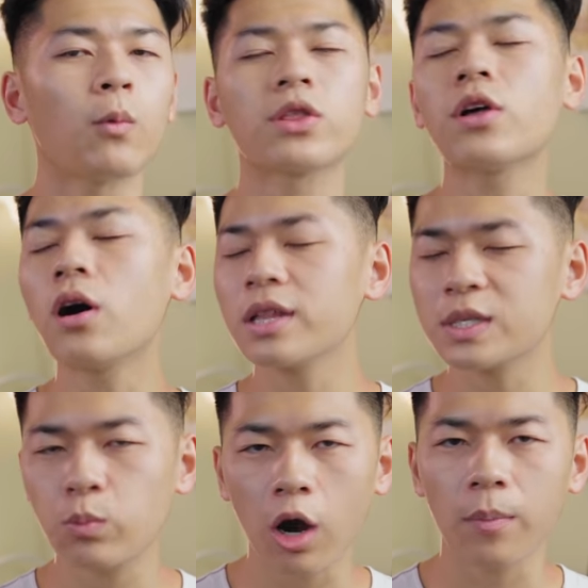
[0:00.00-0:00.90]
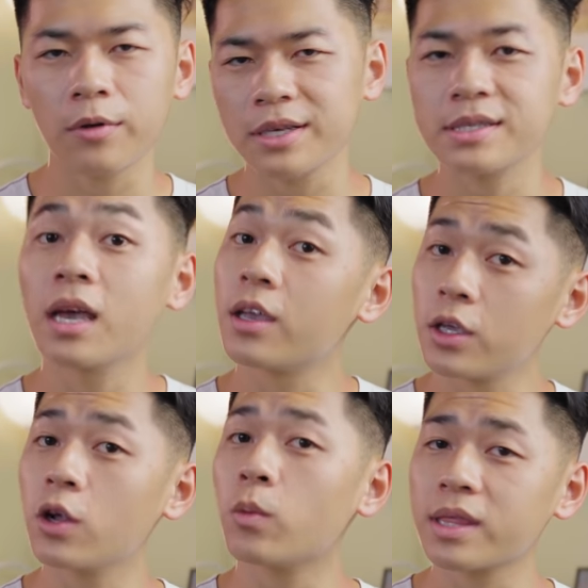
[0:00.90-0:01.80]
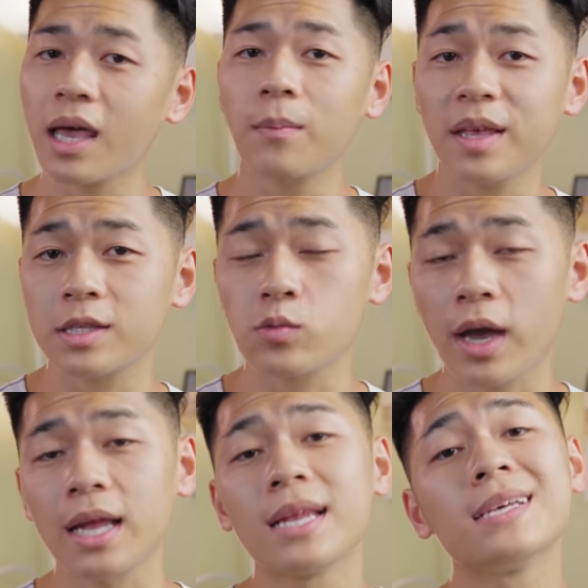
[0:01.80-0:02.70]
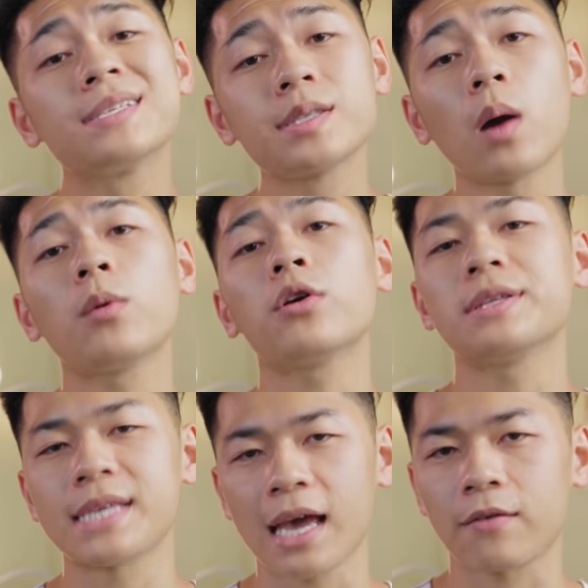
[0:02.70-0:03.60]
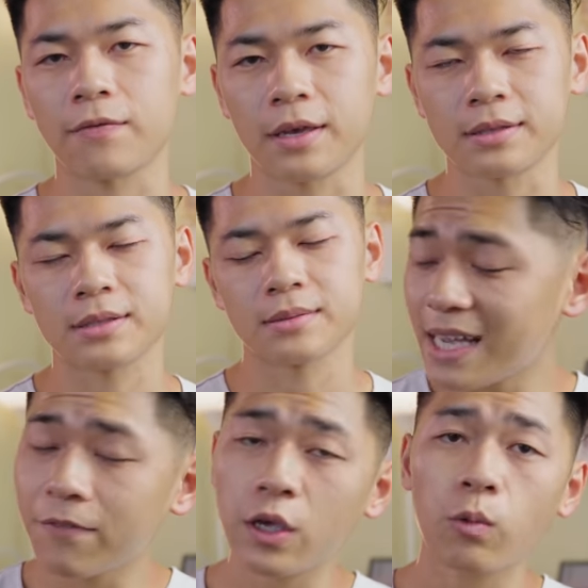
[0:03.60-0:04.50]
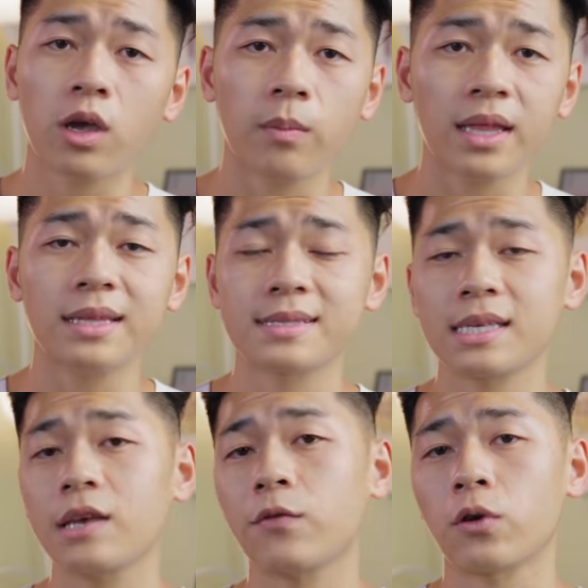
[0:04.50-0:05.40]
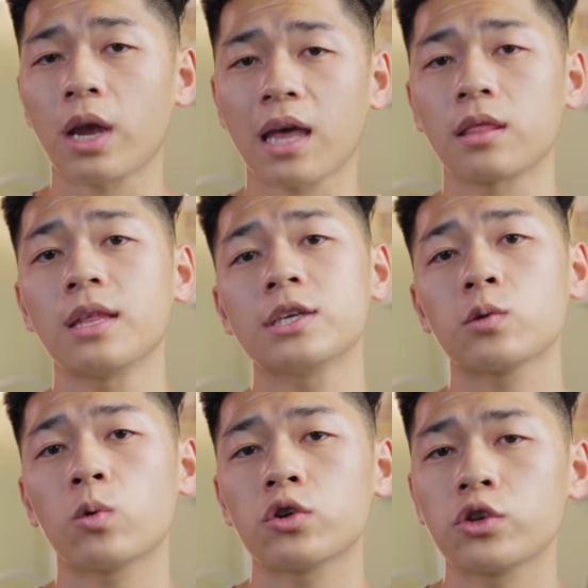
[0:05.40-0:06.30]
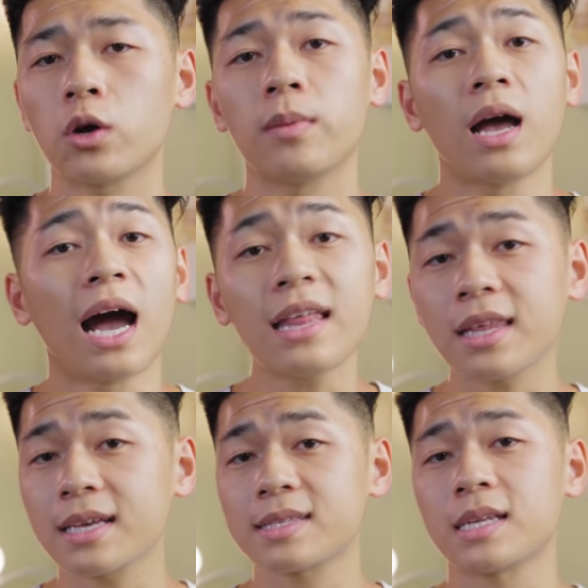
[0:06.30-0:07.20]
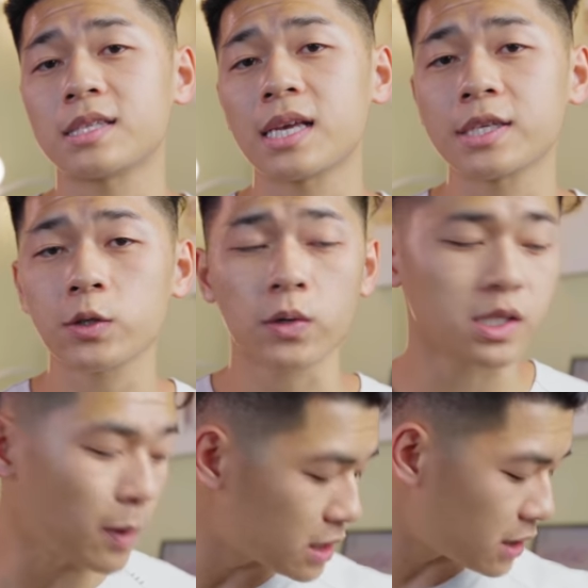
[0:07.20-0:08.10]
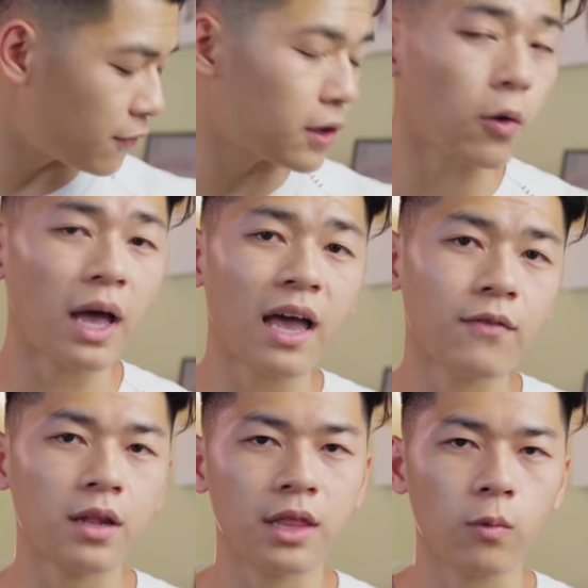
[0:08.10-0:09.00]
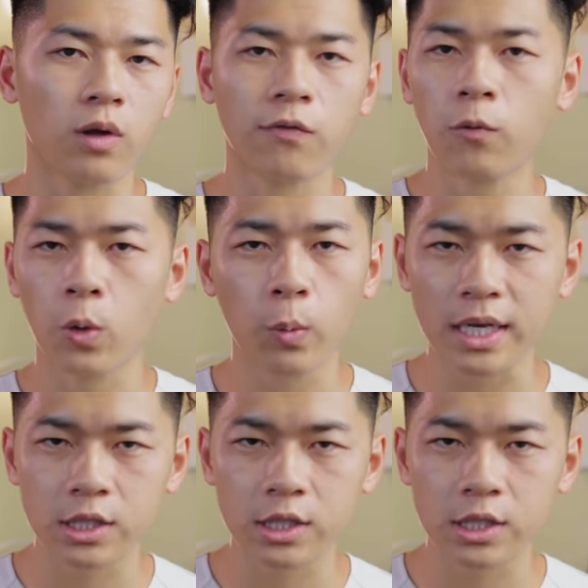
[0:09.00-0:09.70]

And with all these properties, you know what that means, right? Summer tech fits. Definitely recommend this tee for your athleisure wardrobe. I think it's an essential, especially if you don't have anything with four-way